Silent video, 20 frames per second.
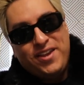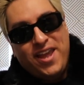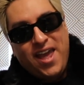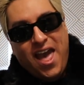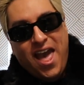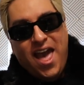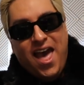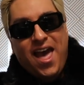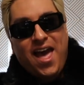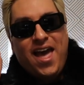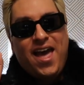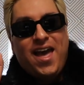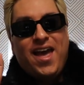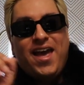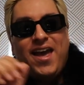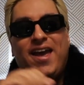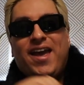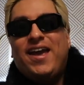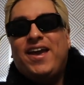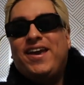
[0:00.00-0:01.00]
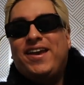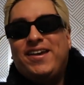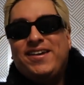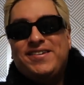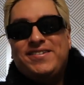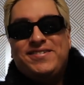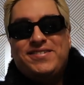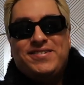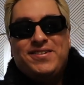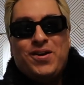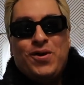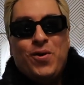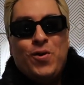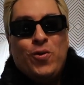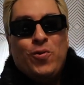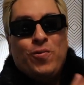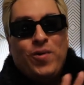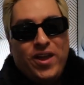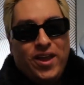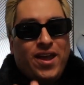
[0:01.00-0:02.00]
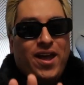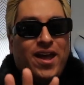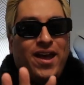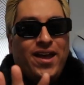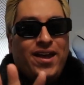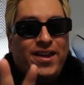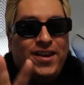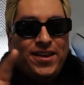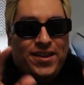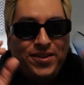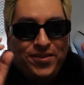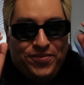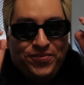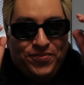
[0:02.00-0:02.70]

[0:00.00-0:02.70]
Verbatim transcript: guys? Oh my god.